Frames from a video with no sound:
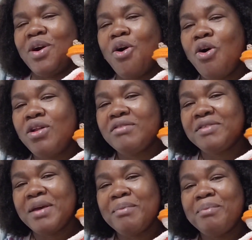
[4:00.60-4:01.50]
all of
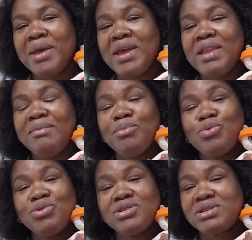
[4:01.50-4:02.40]
them made
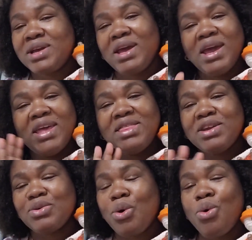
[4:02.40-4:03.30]
moosh in
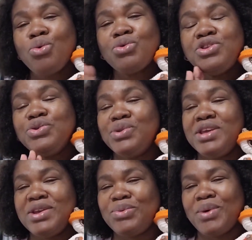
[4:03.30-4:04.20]
their own
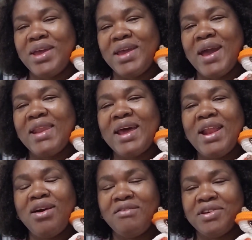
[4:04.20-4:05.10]
unique way, and I
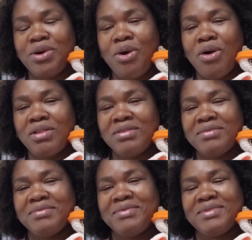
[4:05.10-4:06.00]
love it all.
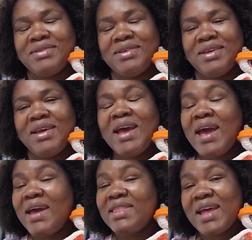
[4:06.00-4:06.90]

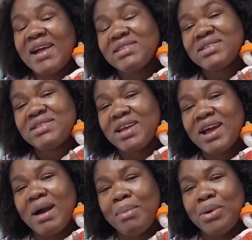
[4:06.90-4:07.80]
And that's the thing
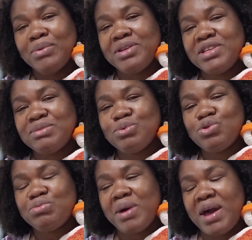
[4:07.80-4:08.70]
about this
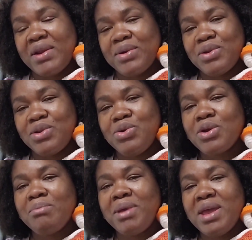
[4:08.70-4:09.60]
moosh pattern. You
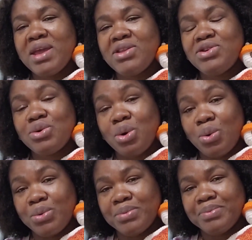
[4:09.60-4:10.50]
can make it your
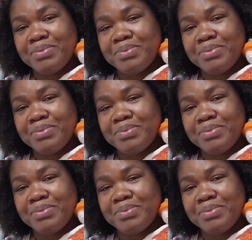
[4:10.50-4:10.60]
own.